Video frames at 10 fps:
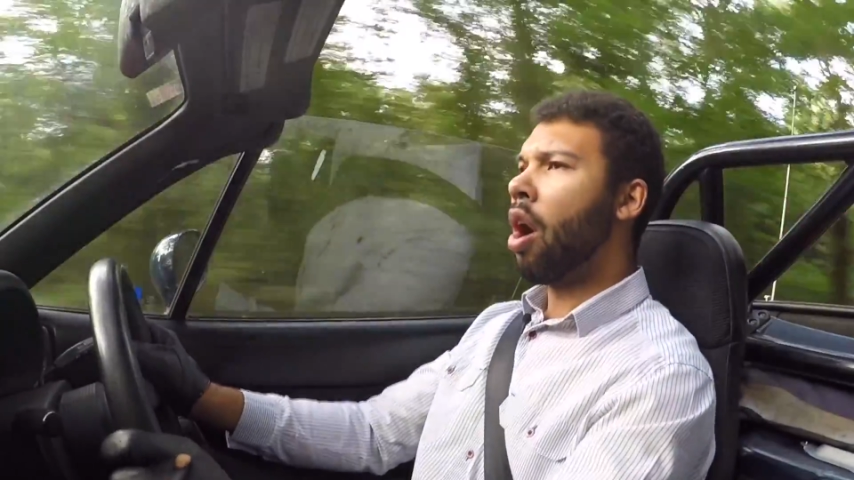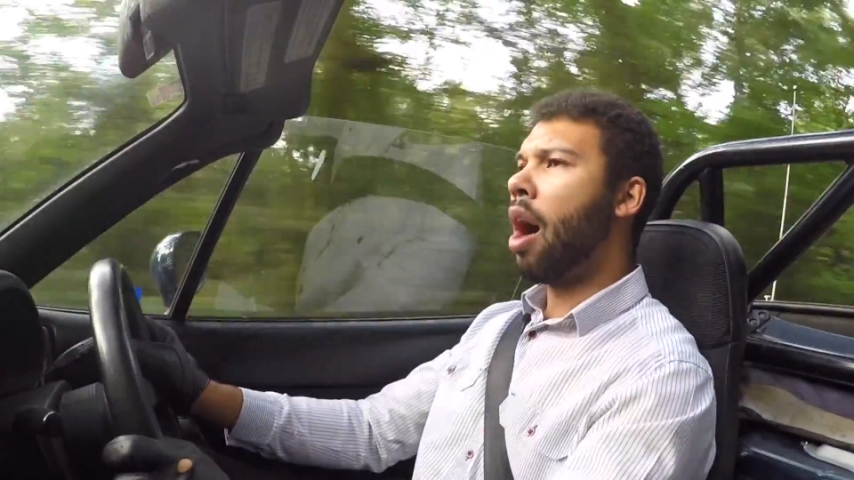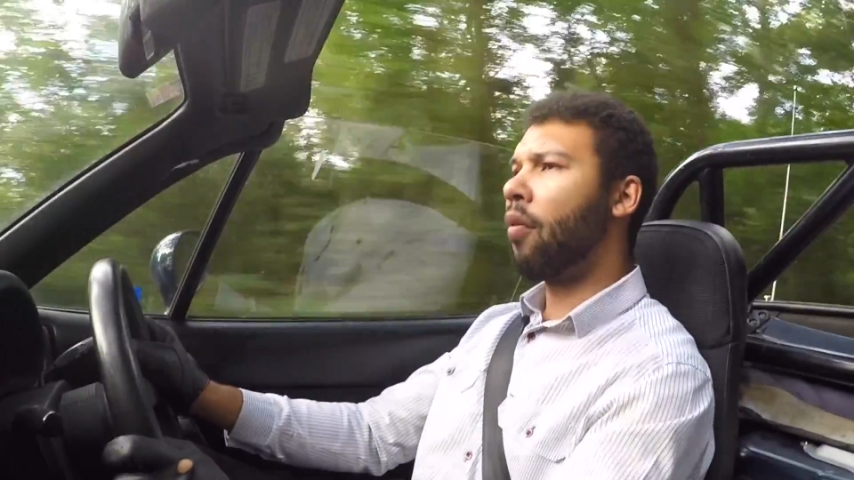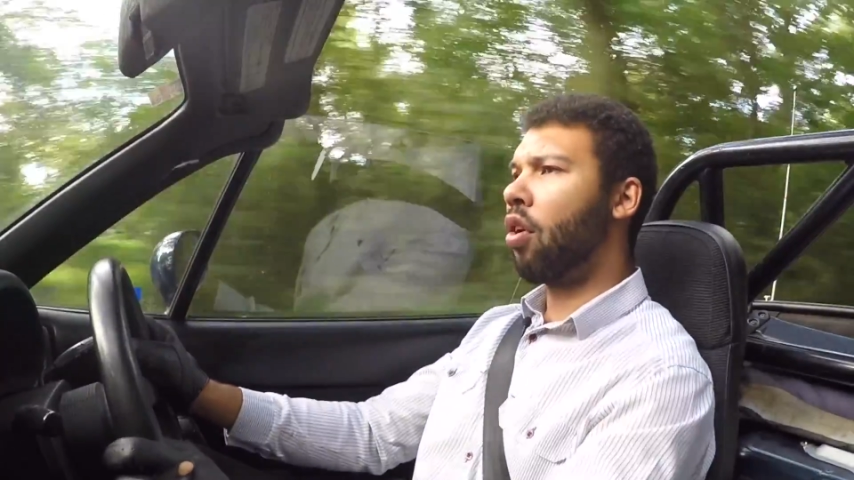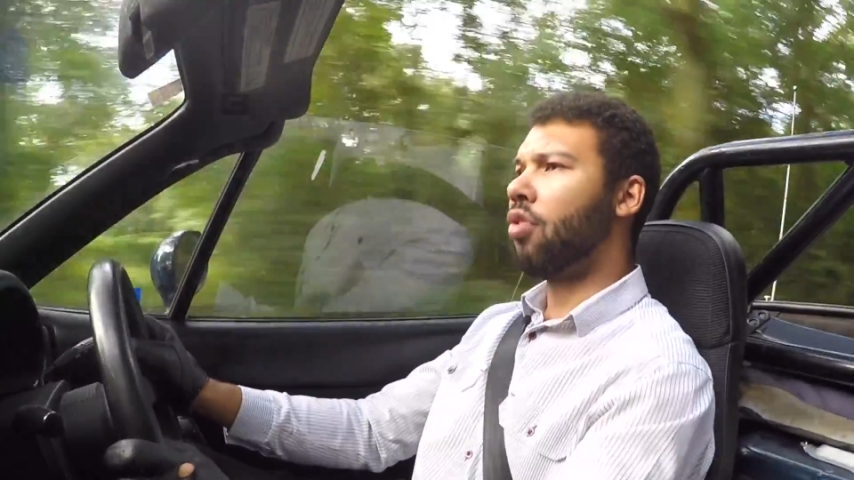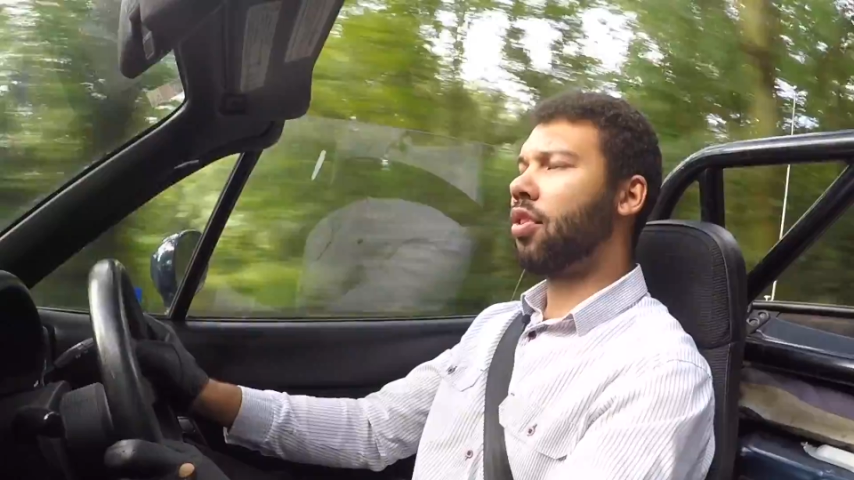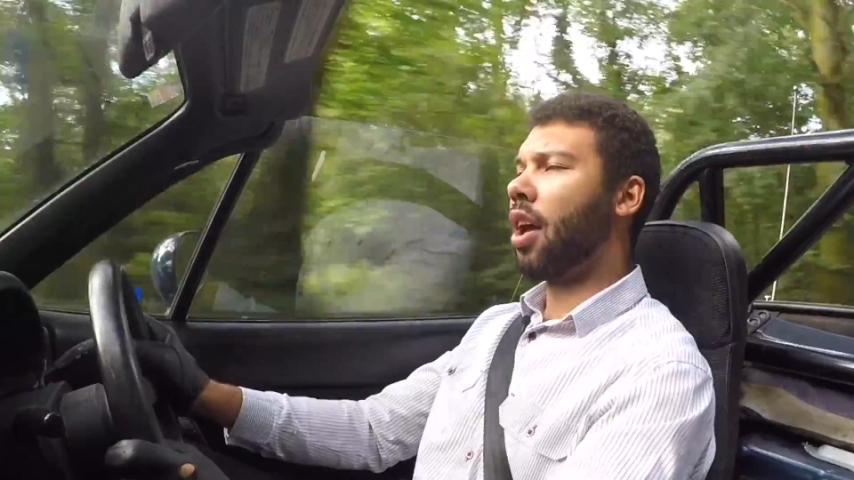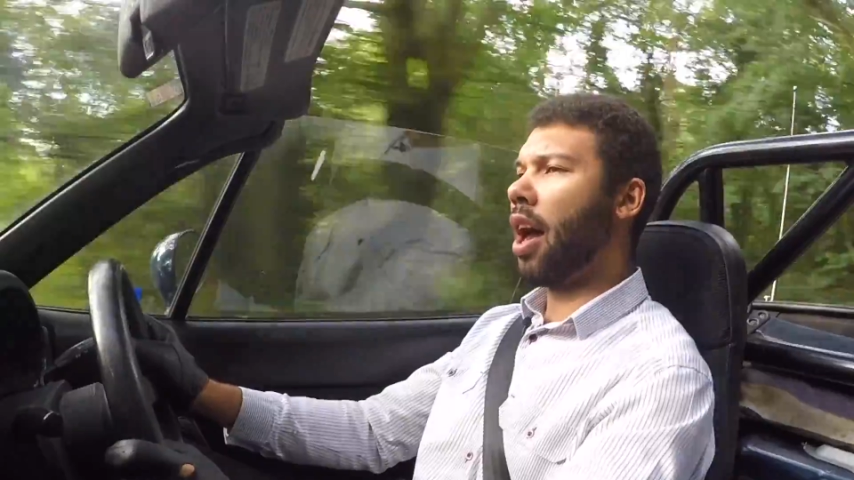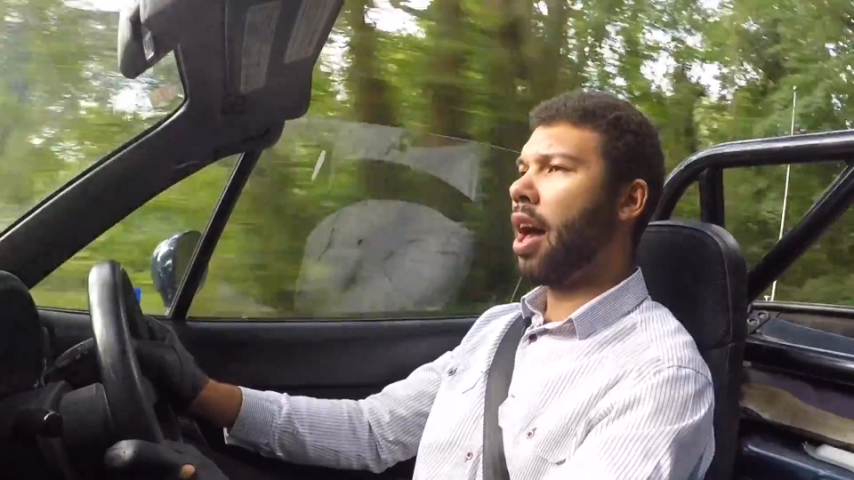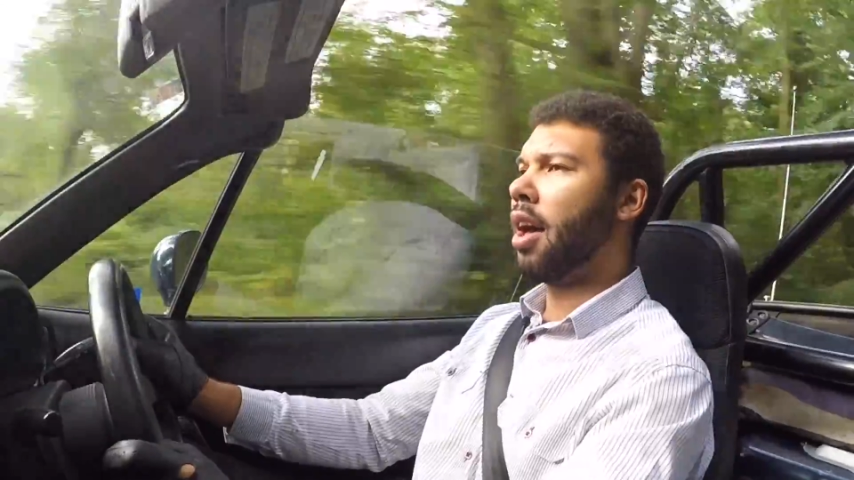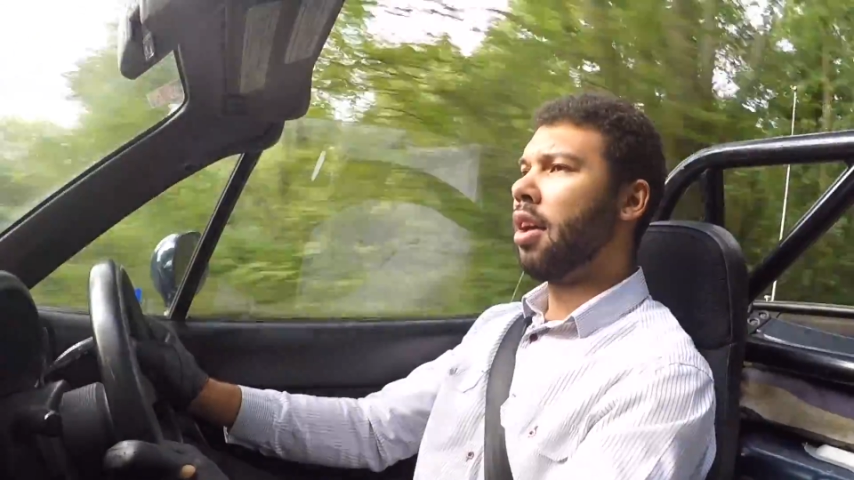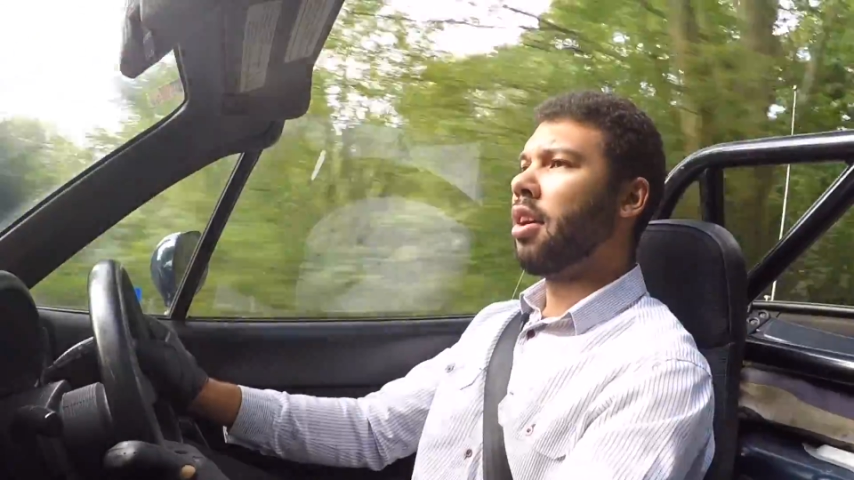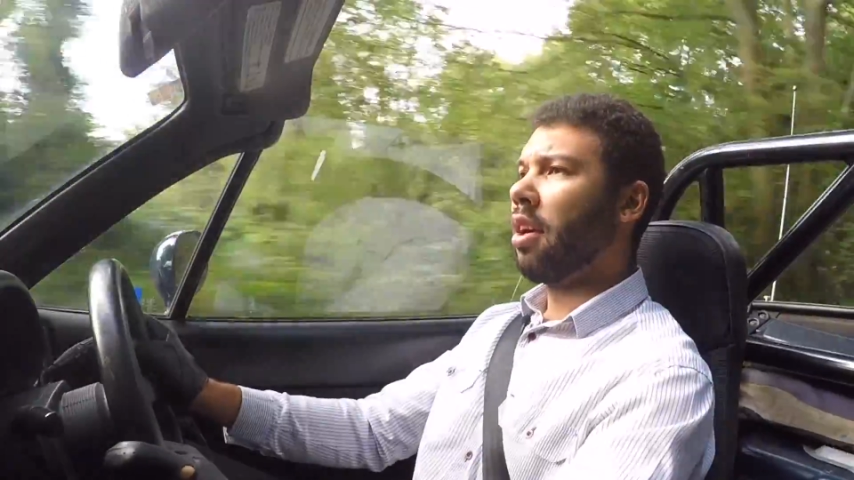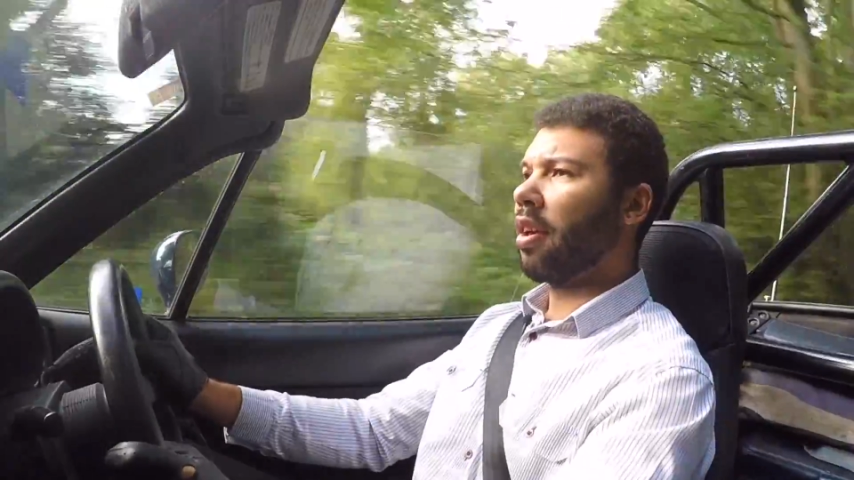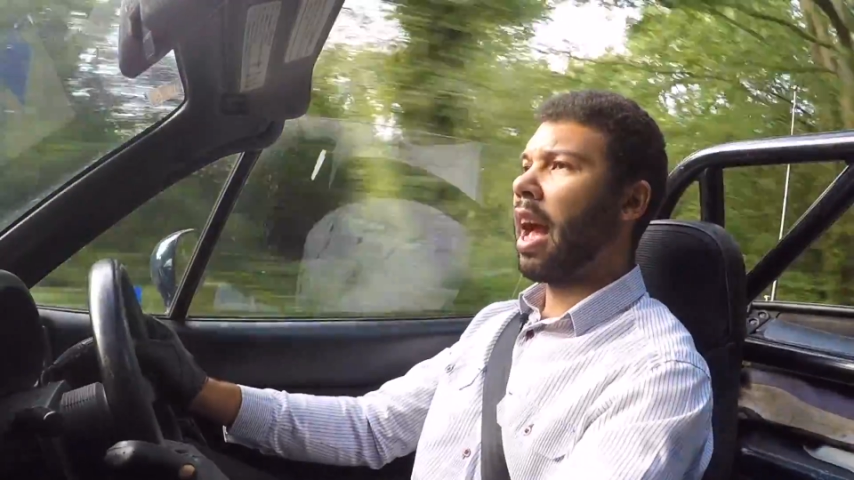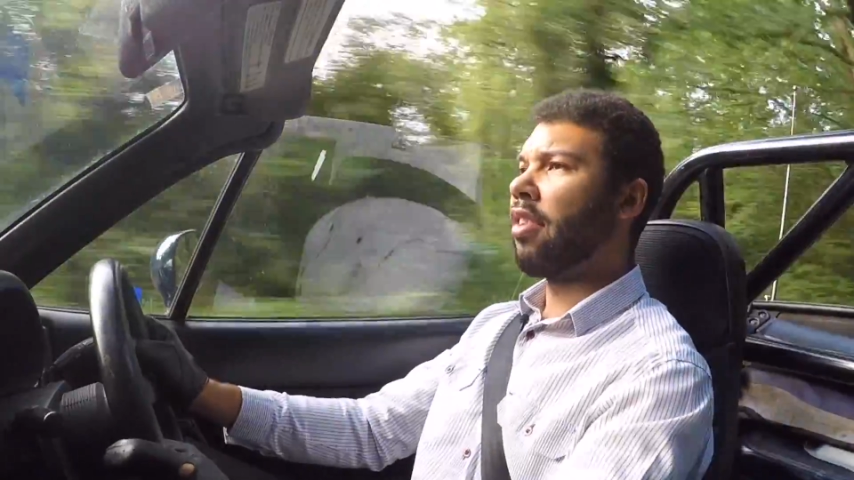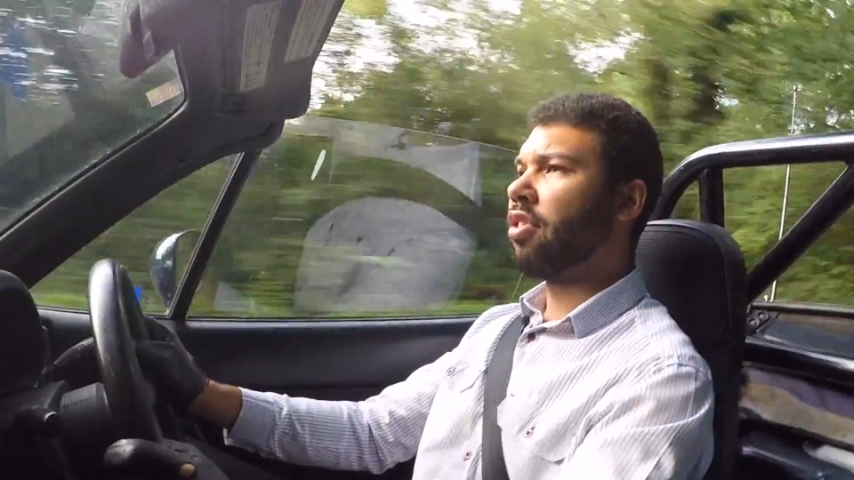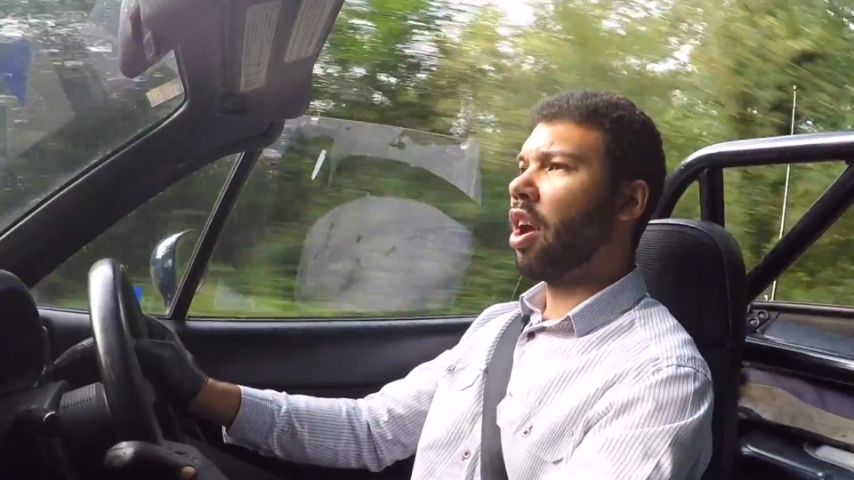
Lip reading: I've got gas